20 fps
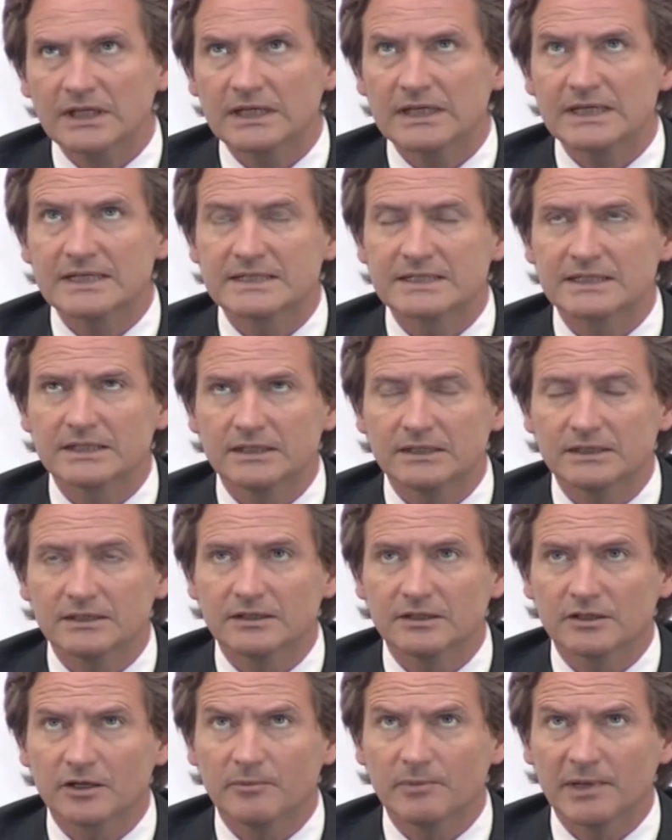is
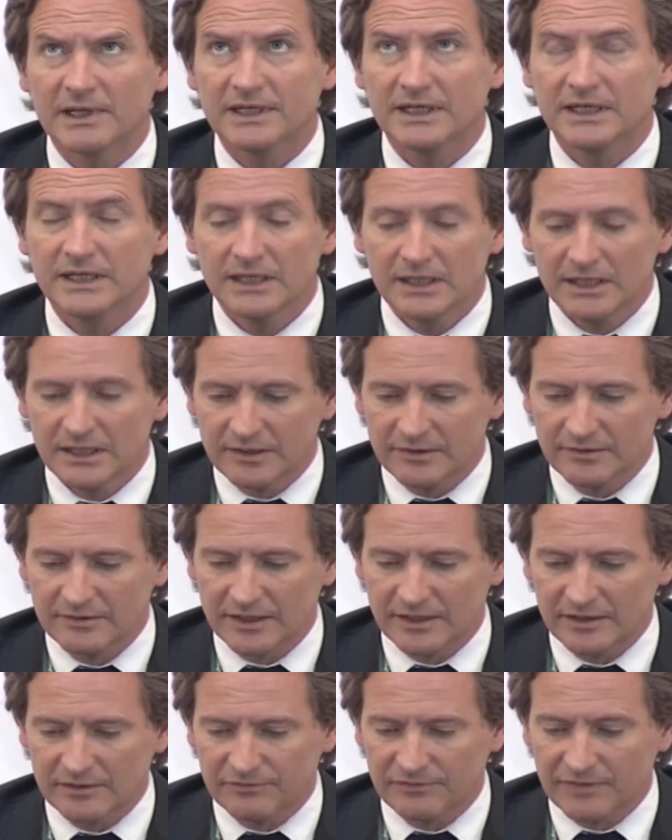a company
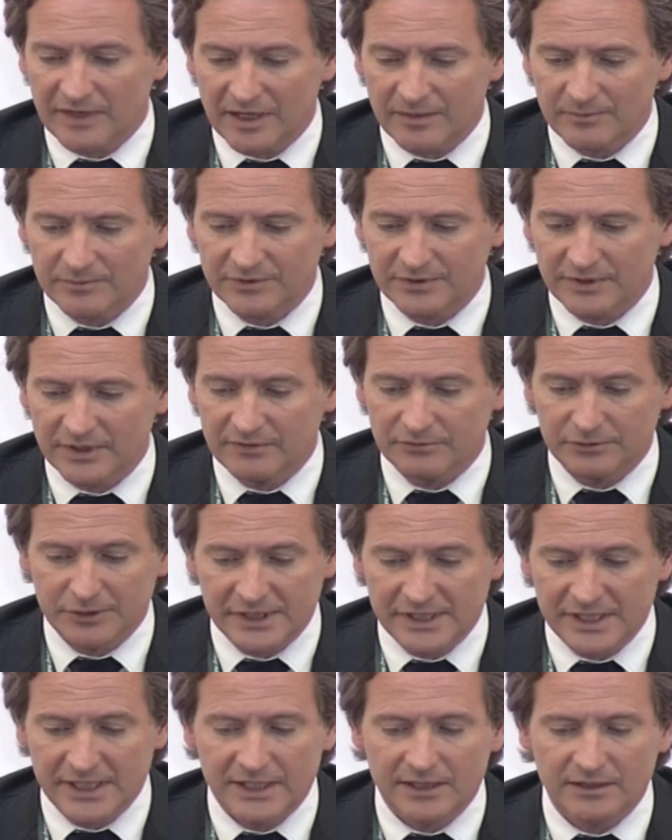that farms every
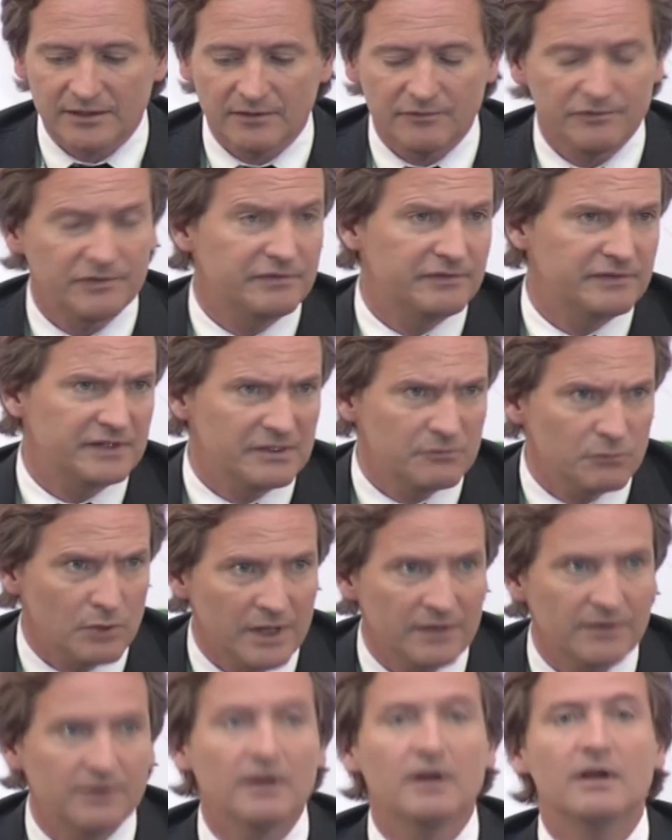year
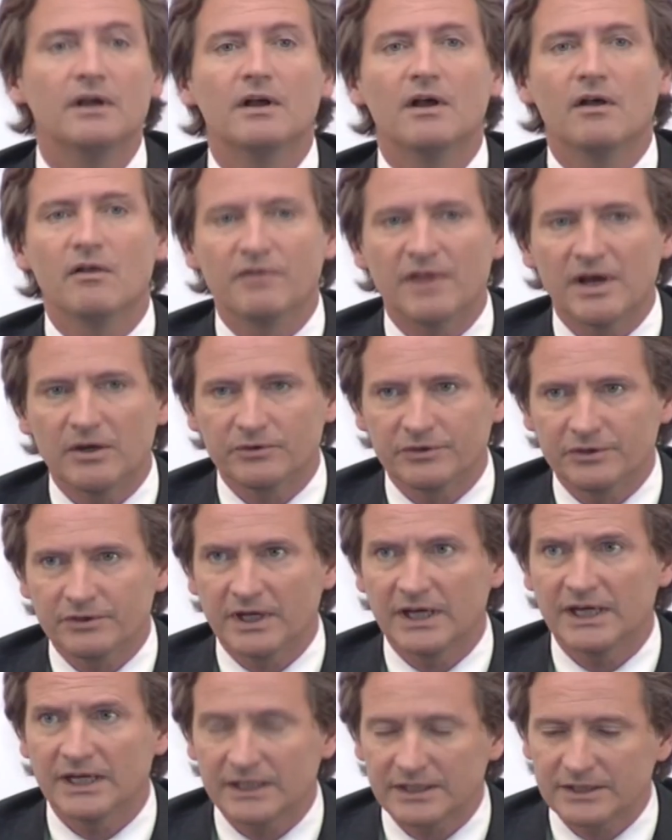51,000
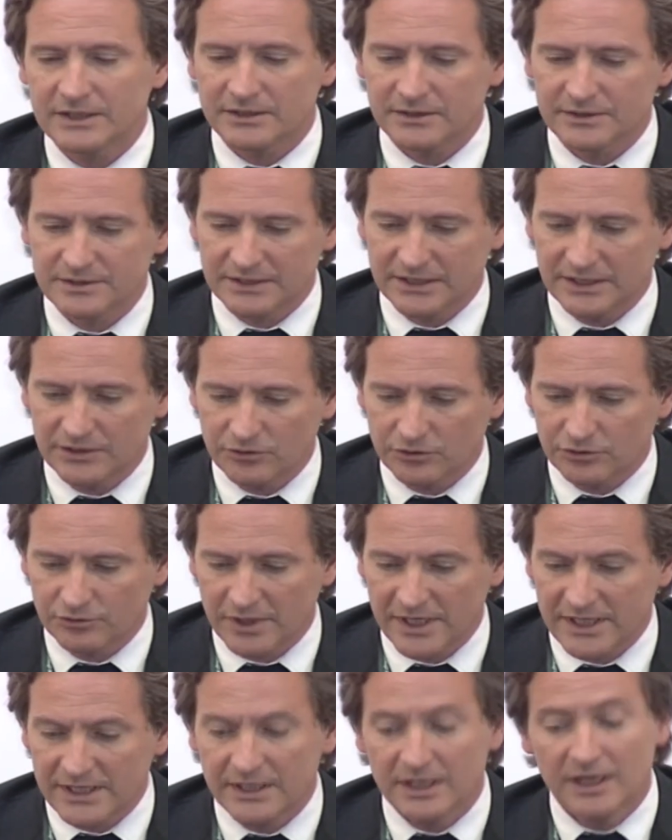hectares in
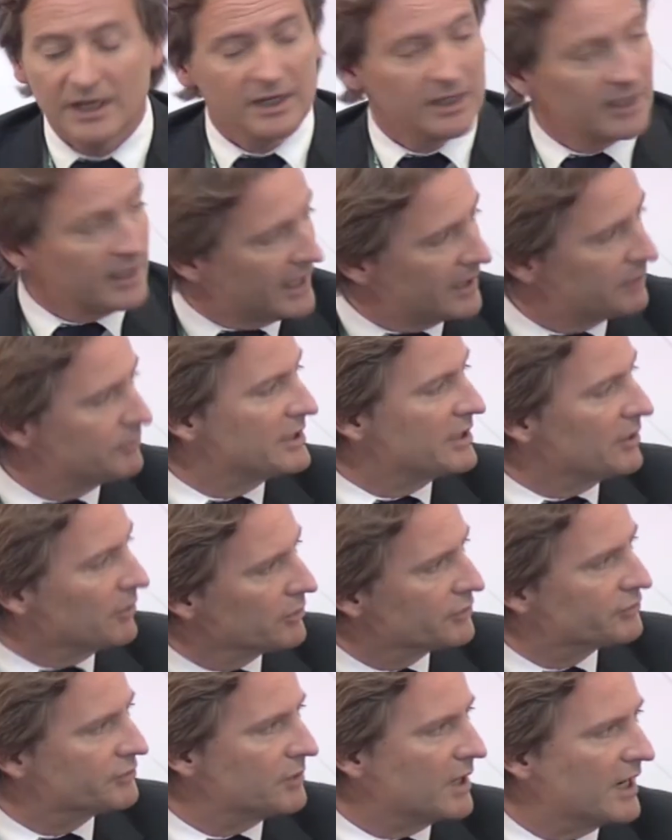Ukraine, and we
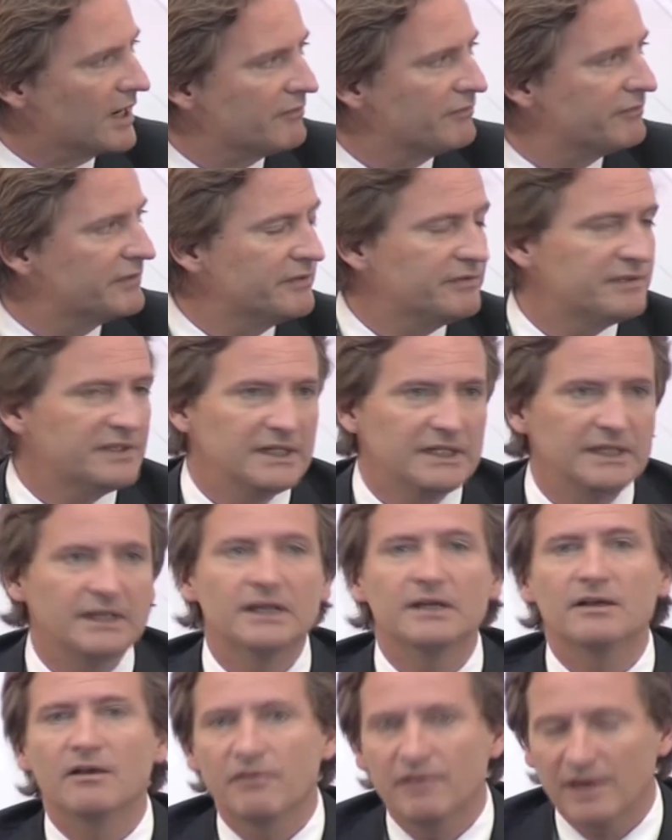also have
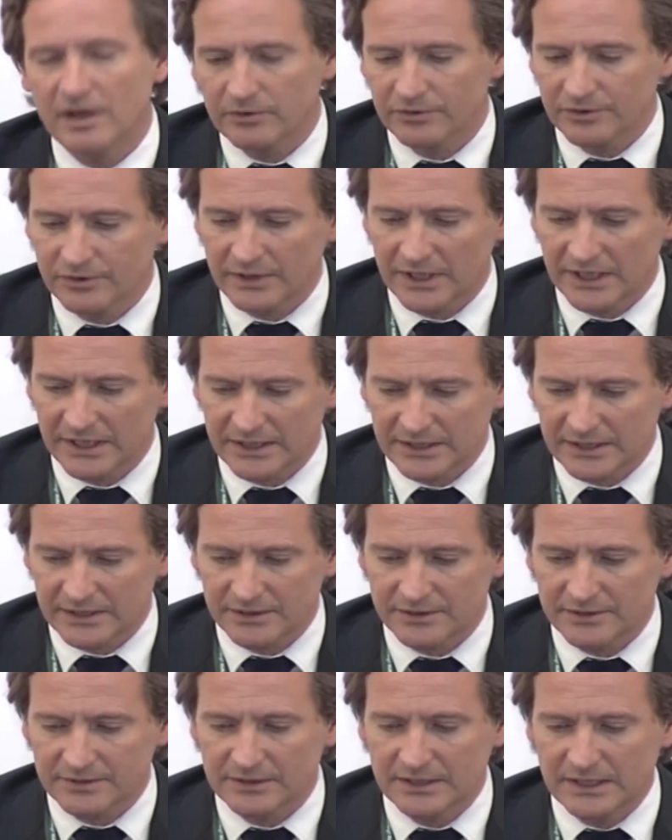15,000
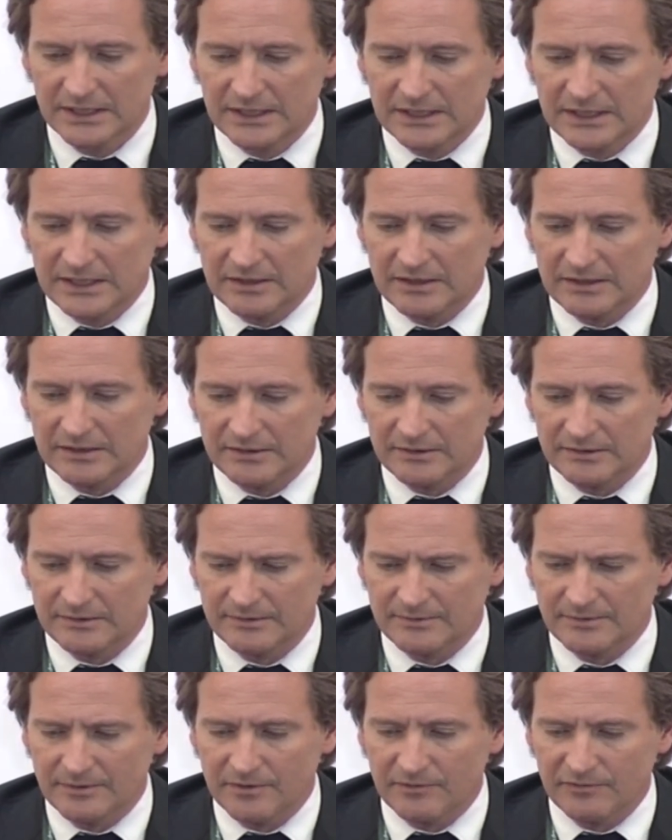hectares
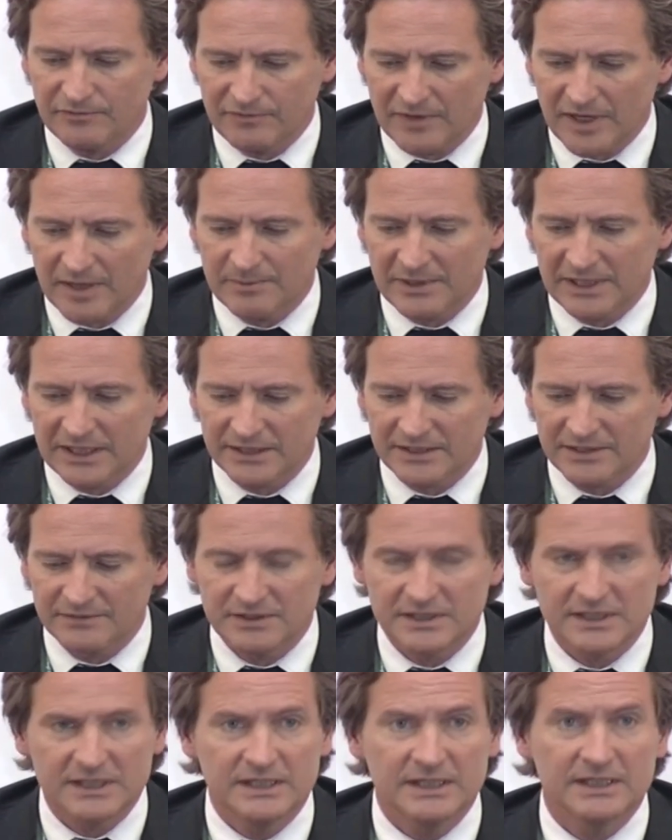of farming
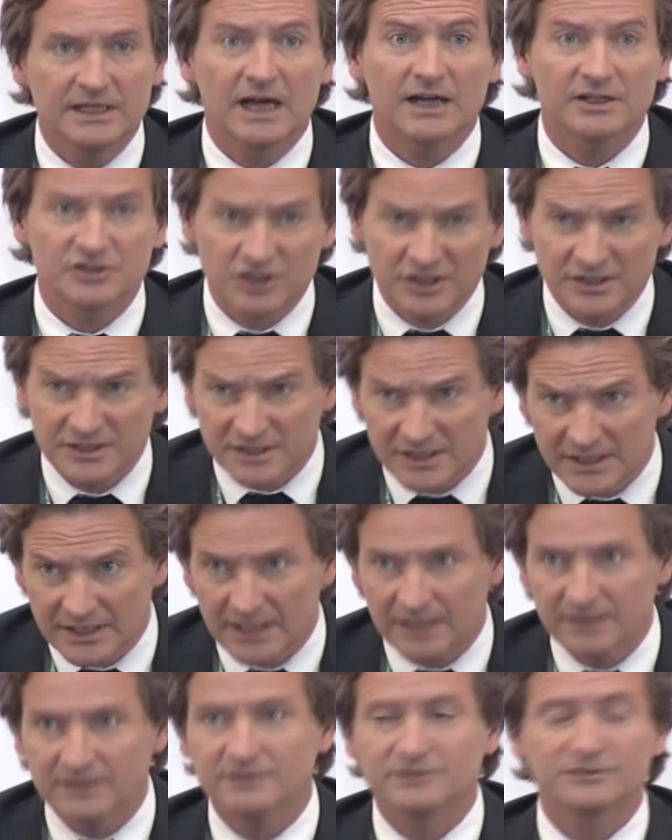activity in
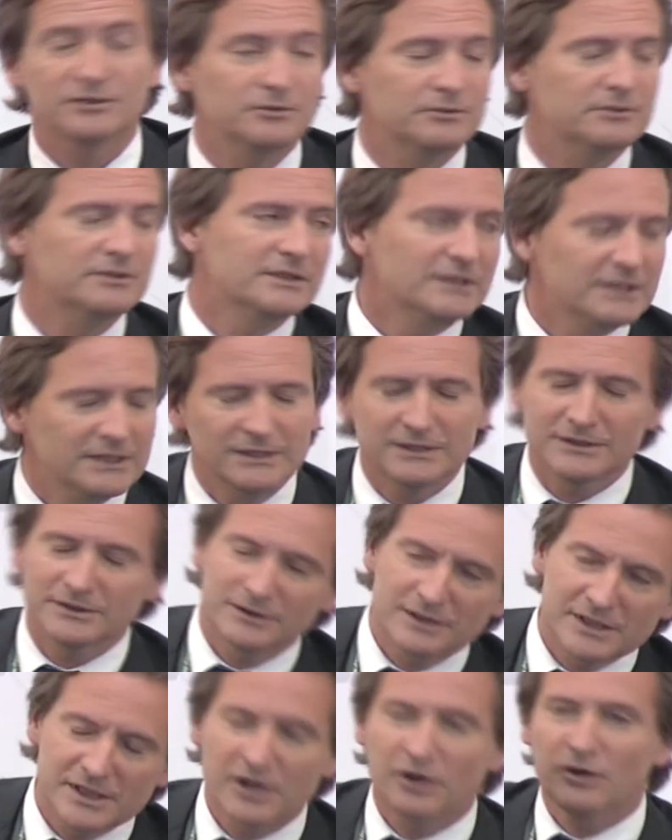Argentina, so
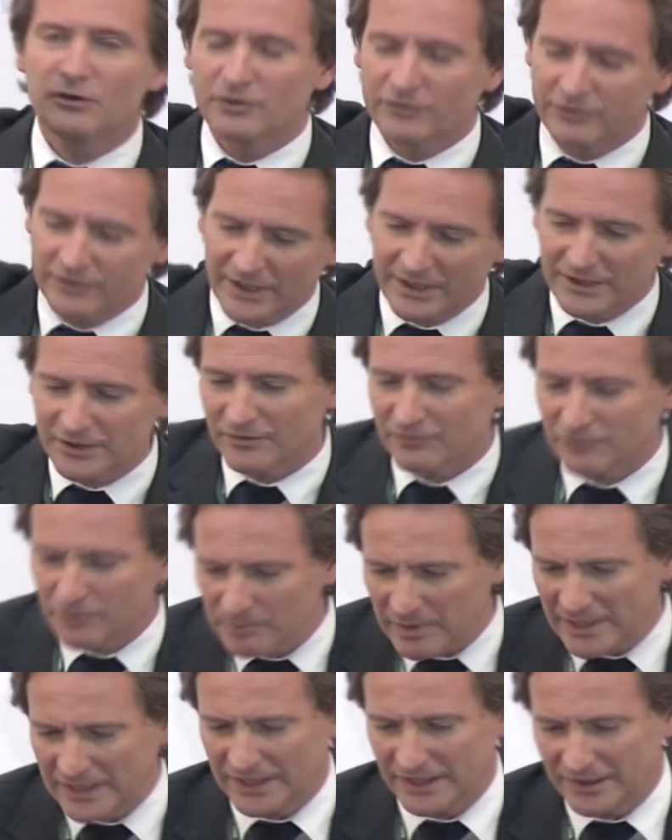on the other side of the
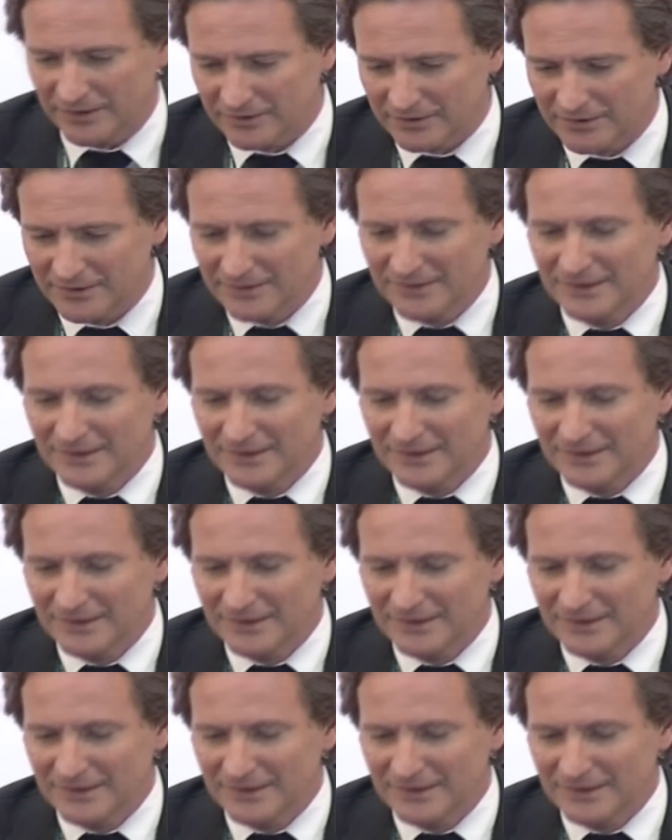planet.